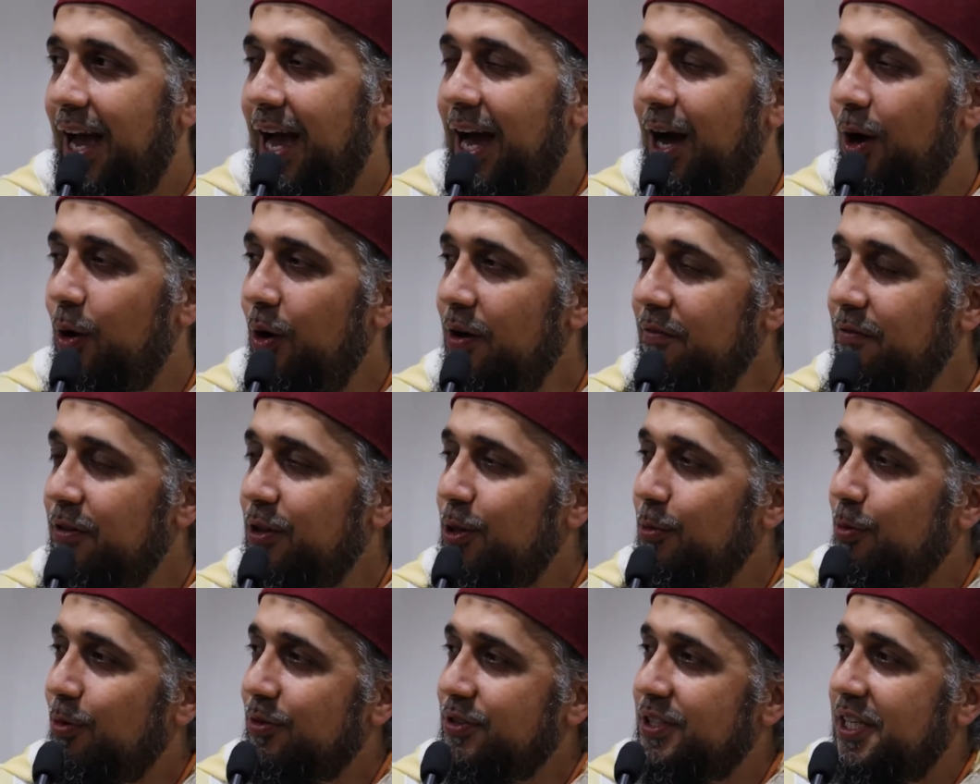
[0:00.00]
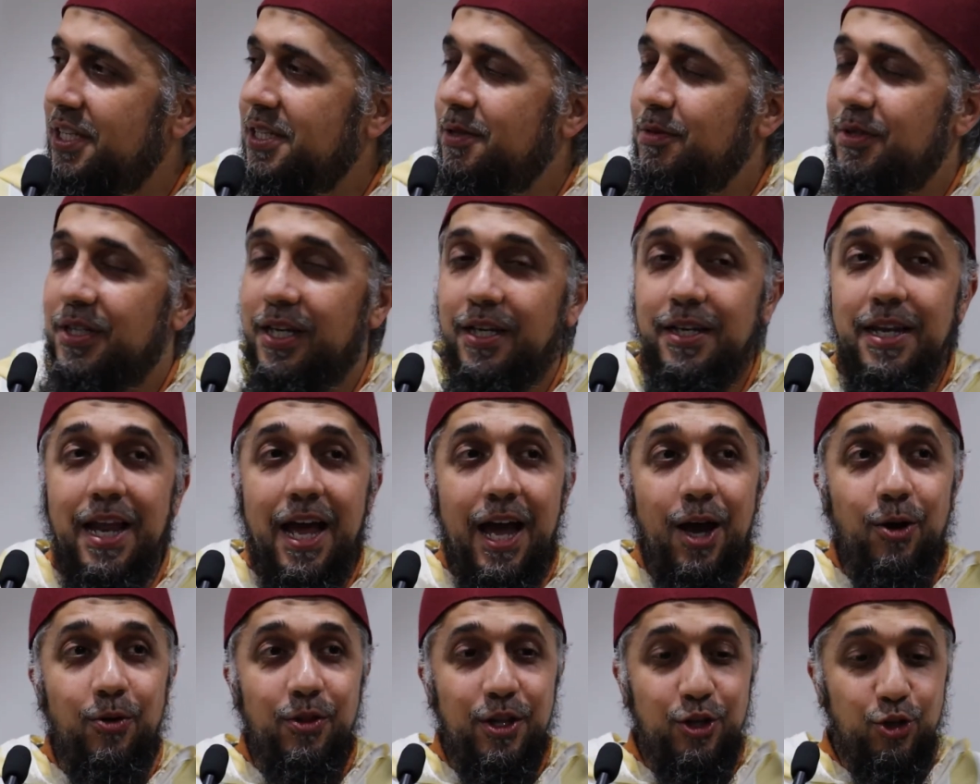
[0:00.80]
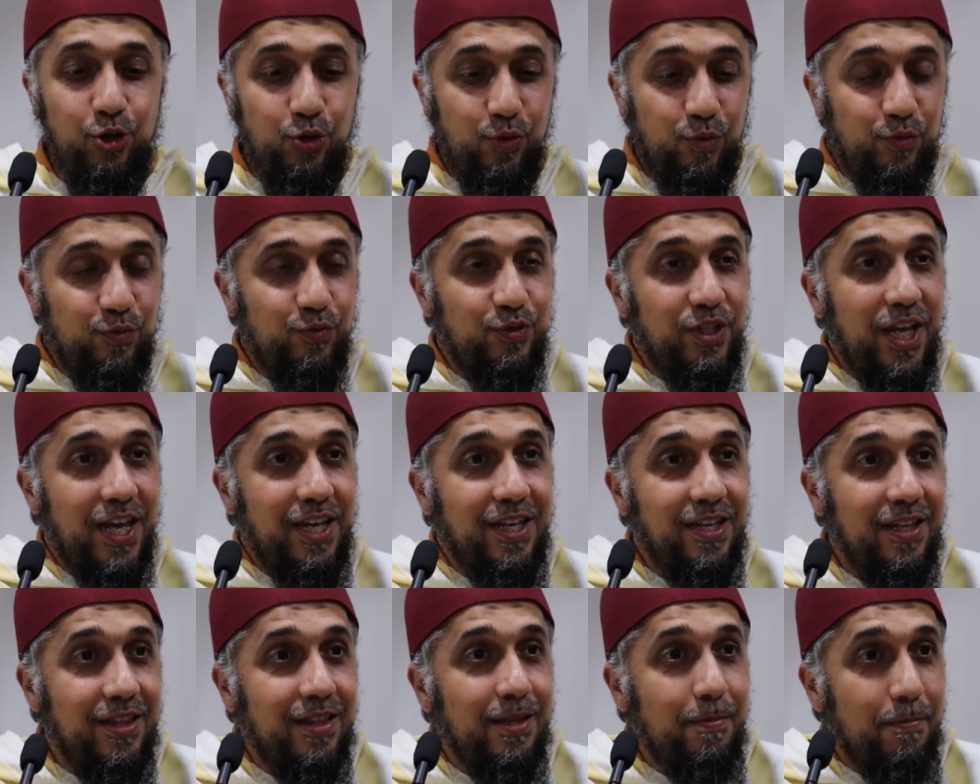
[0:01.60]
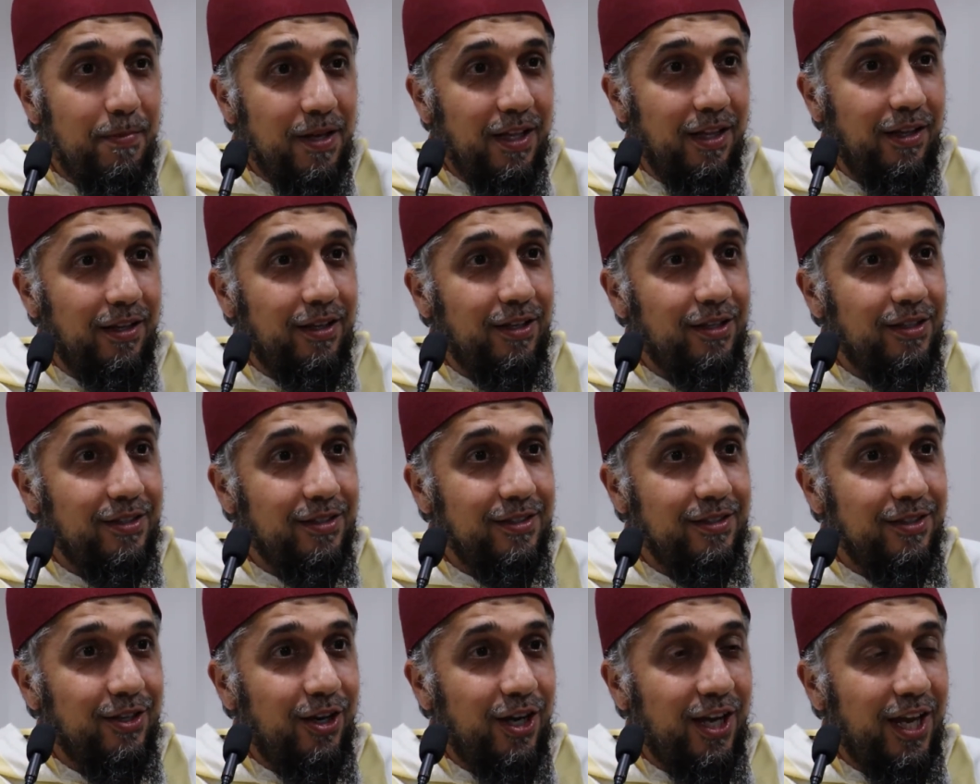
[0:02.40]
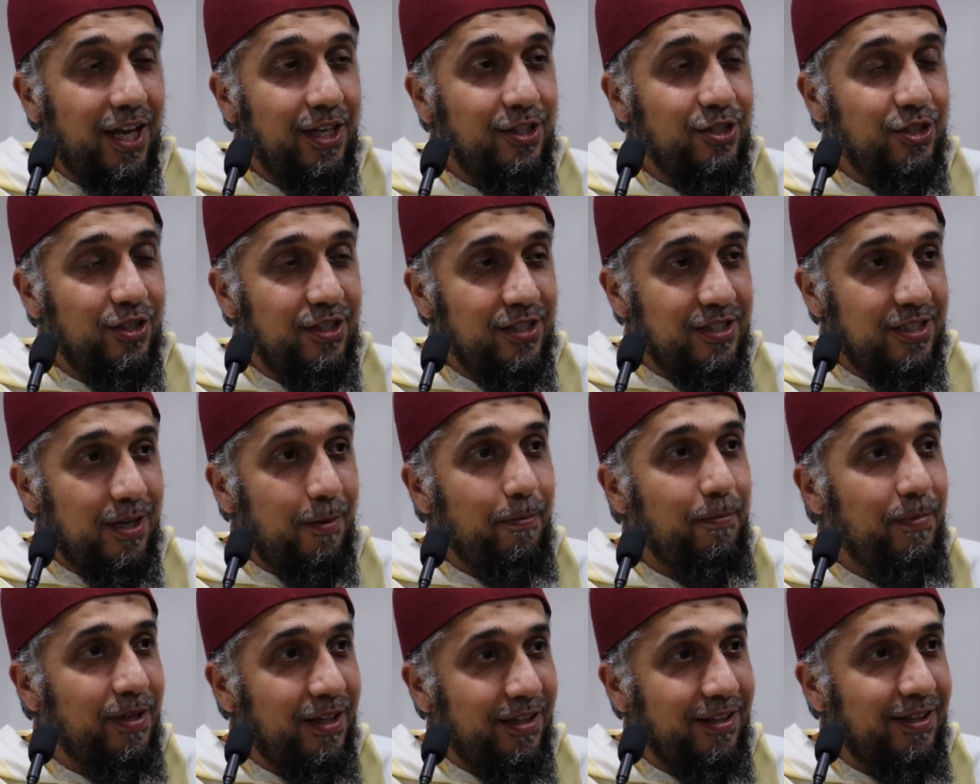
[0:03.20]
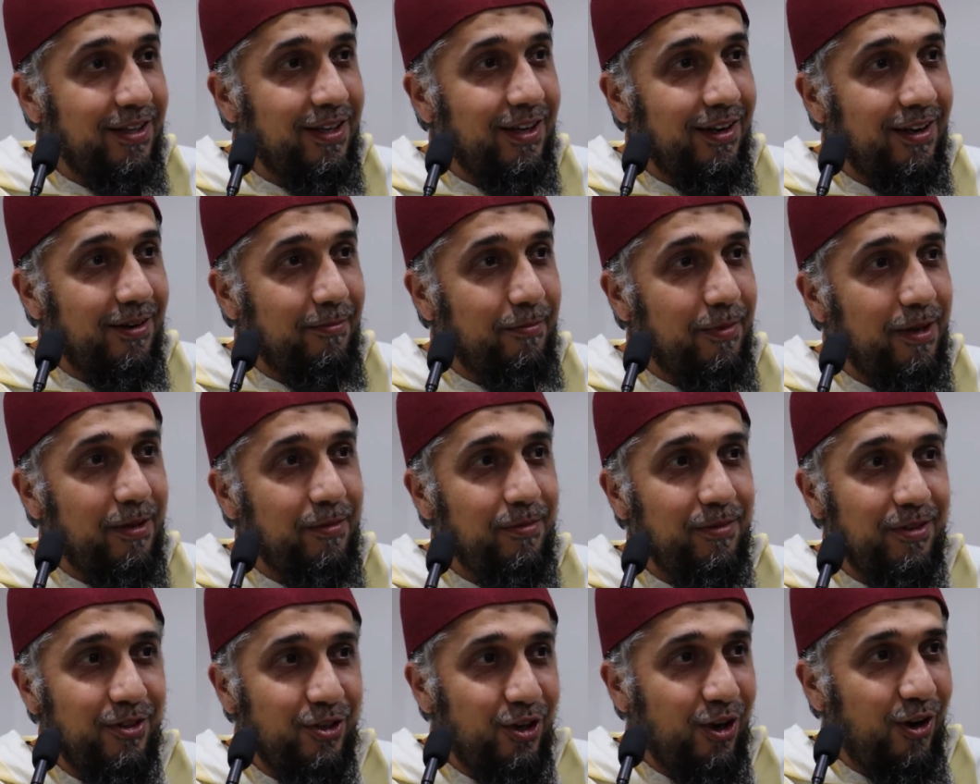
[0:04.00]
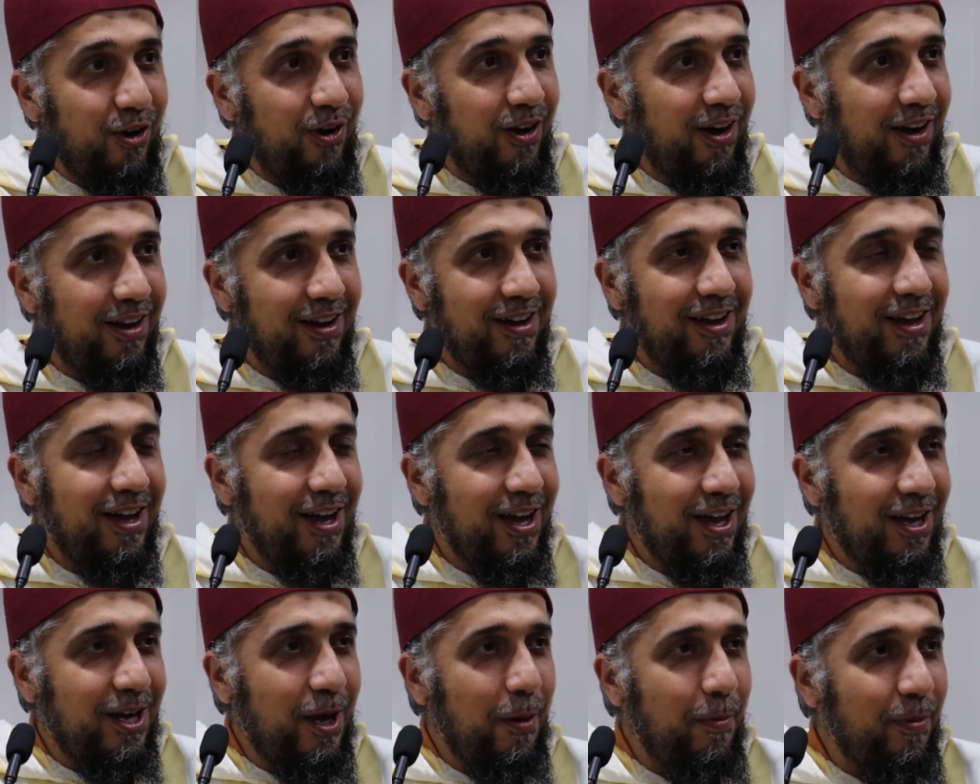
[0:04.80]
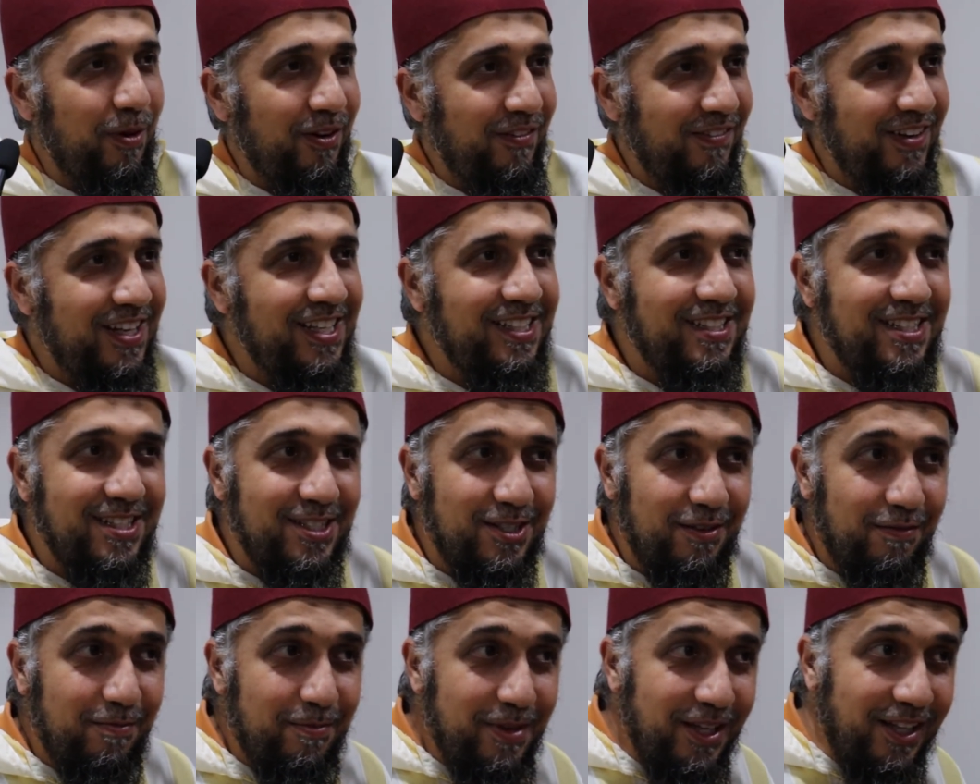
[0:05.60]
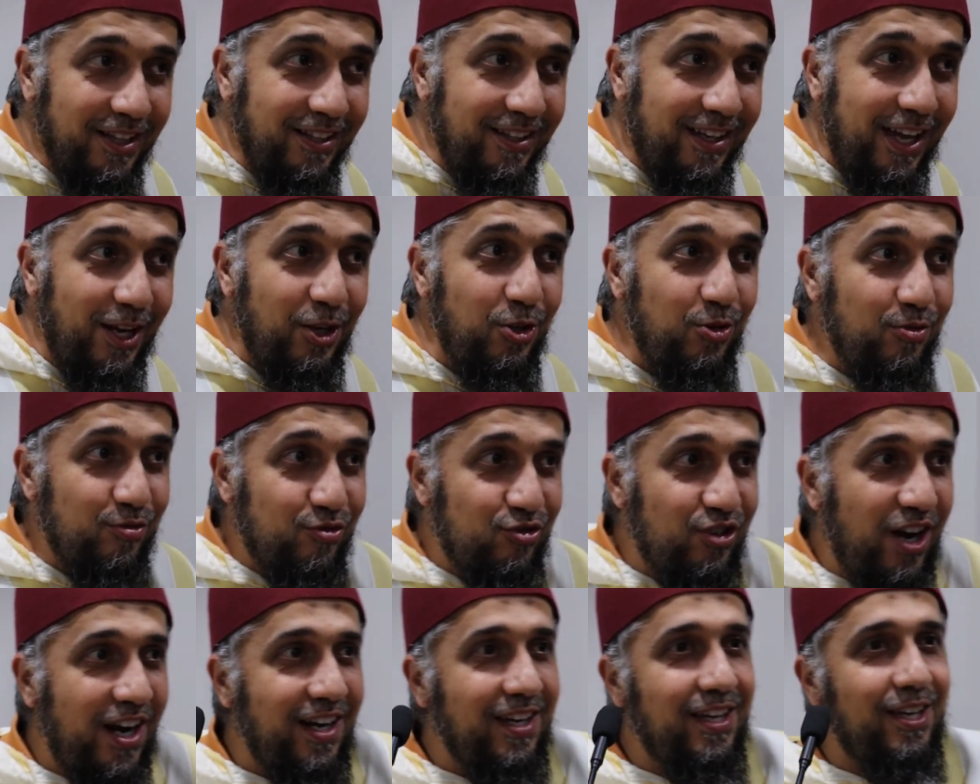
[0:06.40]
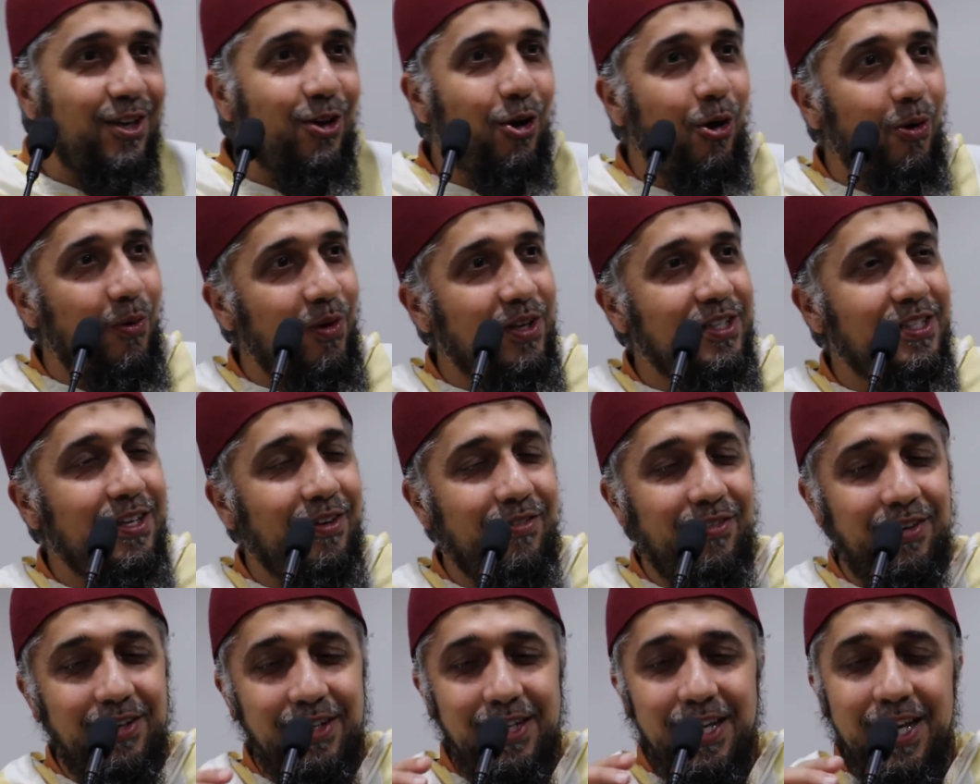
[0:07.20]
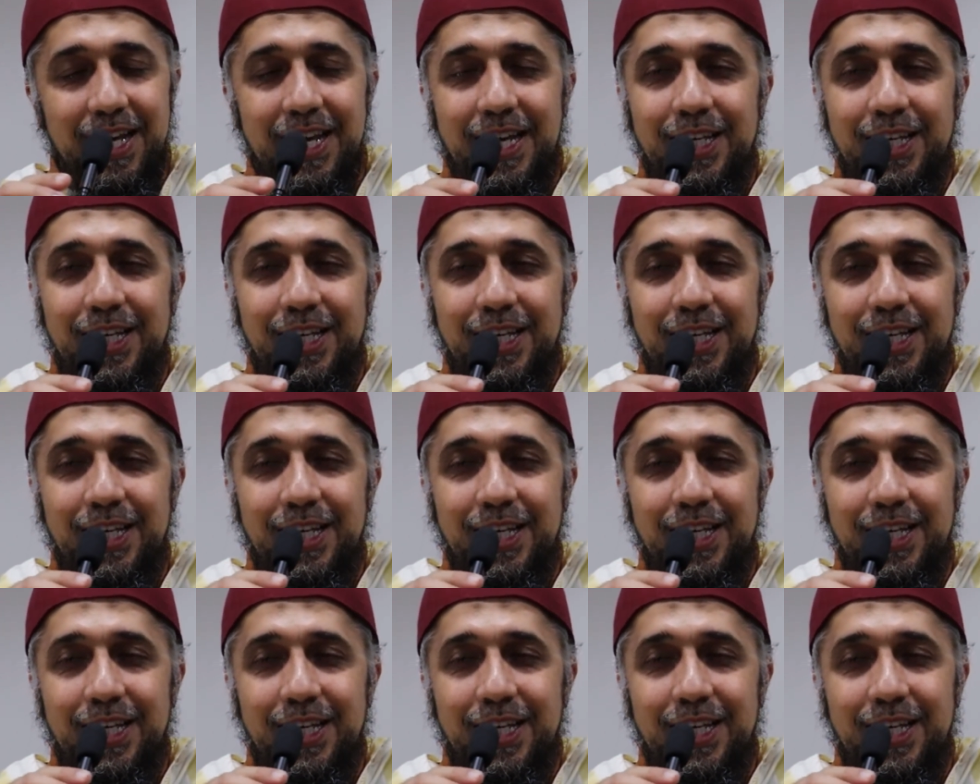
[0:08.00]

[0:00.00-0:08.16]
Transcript: However, the Prophet said, now that you've taken the milk, okay, so there's some milk here, maybe a couple of liters of milk, and you drank it or whatever.